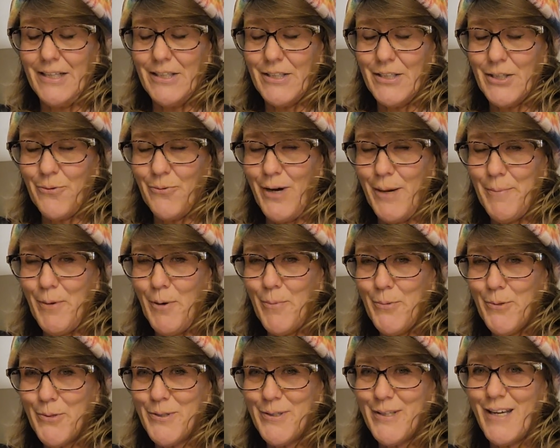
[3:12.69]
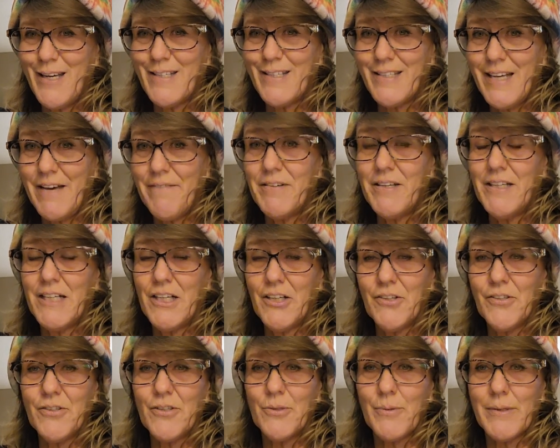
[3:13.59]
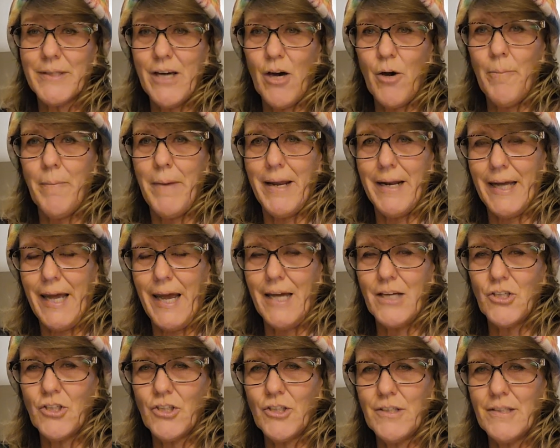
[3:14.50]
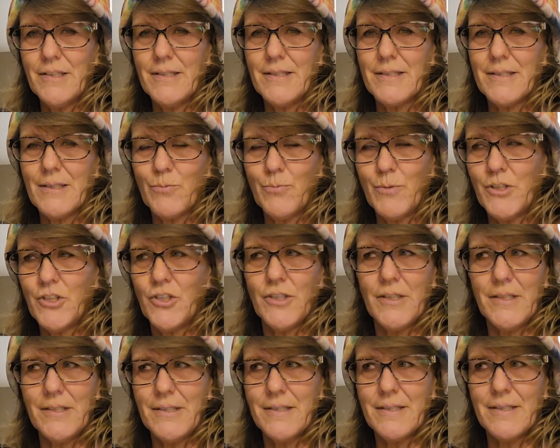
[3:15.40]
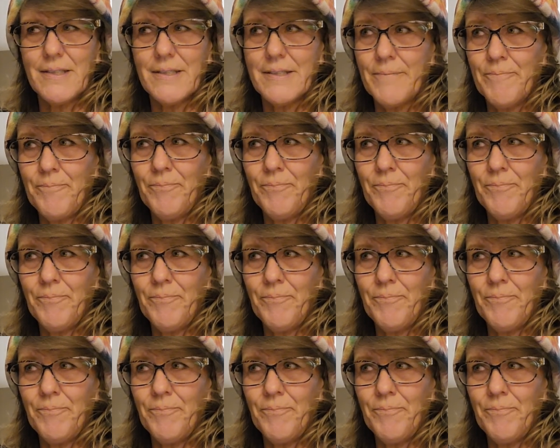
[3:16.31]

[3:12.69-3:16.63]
So I'm almost at 7 years without medications, which is